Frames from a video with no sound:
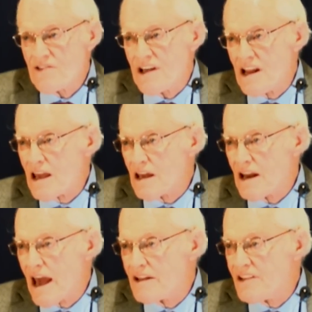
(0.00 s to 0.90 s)
Then He
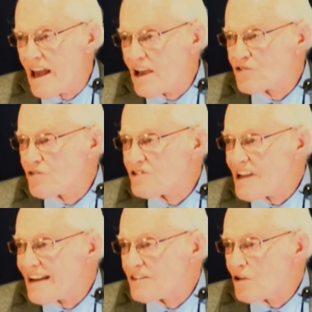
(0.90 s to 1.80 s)
can add the extra
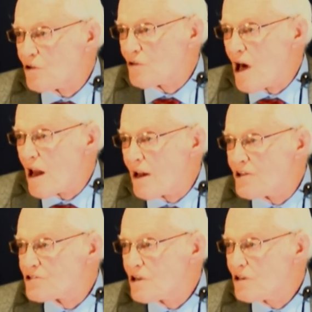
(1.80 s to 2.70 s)
technical
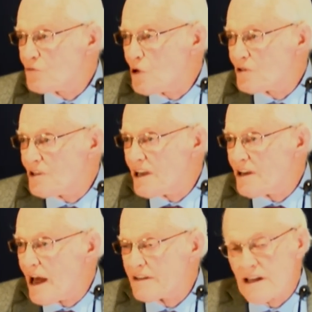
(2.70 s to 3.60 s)
knowledge we'll need
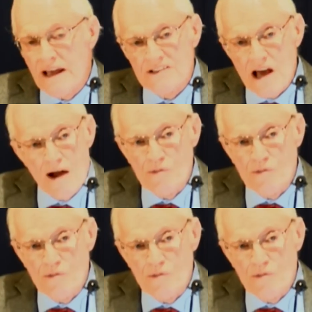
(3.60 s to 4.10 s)
at that time.